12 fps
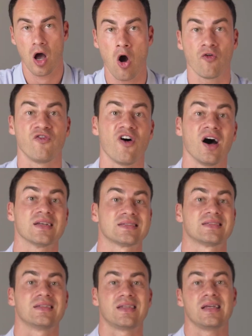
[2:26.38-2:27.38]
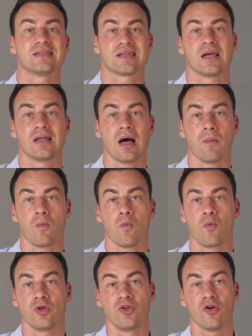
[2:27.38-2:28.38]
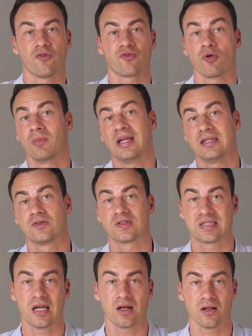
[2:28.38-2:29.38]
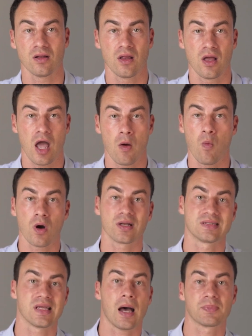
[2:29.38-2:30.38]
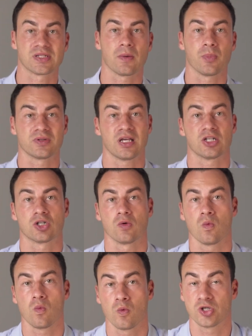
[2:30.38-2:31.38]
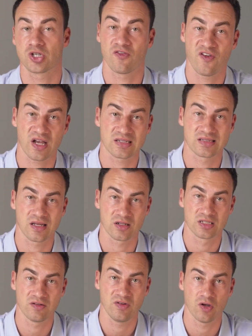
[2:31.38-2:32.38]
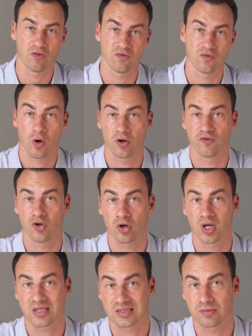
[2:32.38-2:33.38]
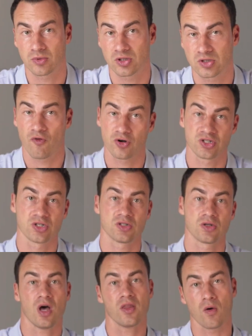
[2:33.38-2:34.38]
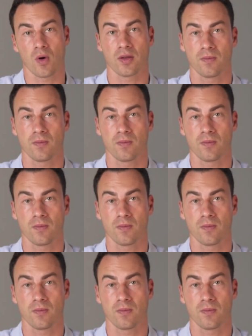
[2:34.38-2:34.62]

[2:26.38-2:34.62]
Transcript: How fast did they sign up with you from lead to sale? And what is the upsell potential which affects the LTV of one of your customers versus the other one?